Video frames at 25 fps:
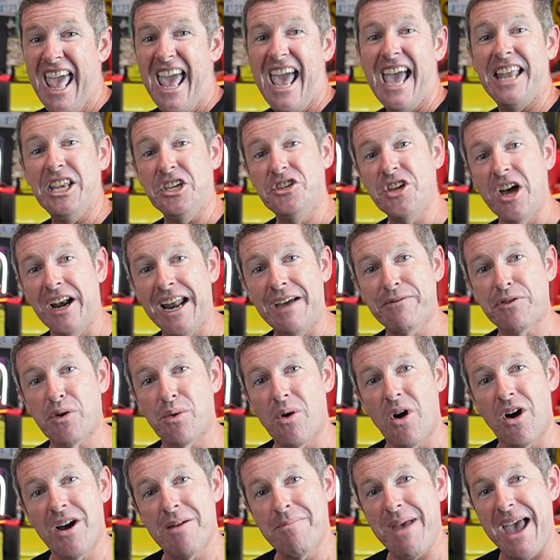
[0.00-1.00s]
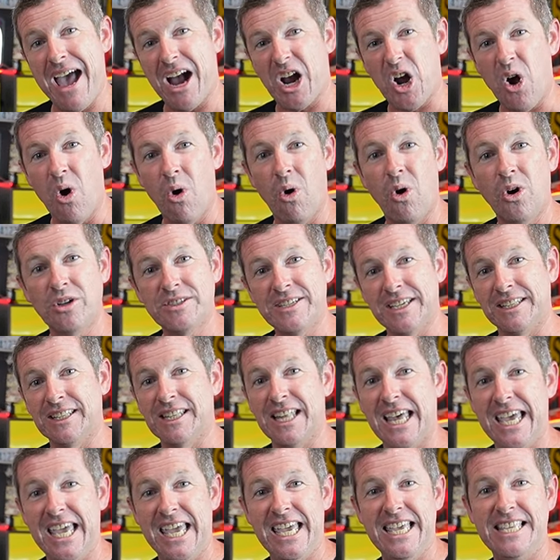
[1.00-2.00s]
and you don't have to worry about cords and
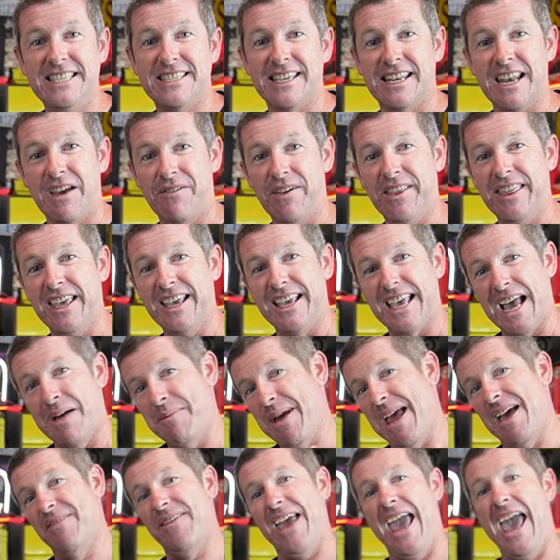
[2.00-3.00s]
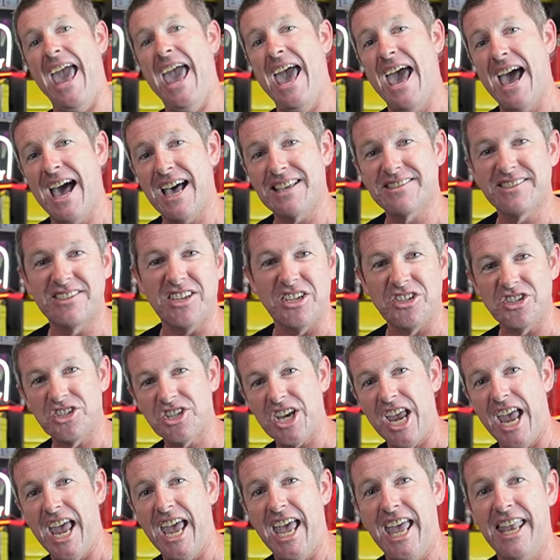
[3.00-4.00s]
leads and everything coming out of your house, your
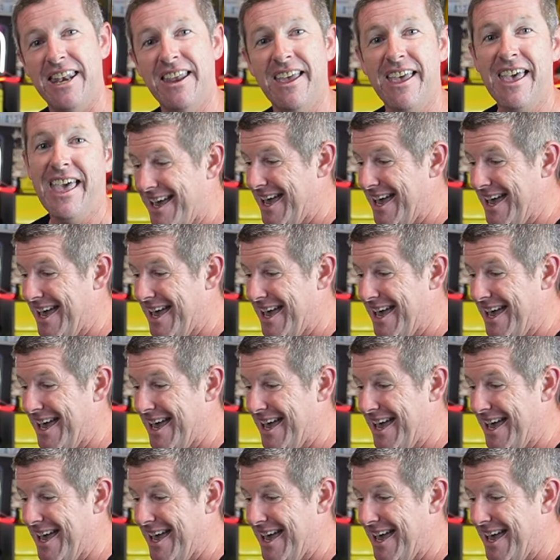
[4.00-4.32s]
shed,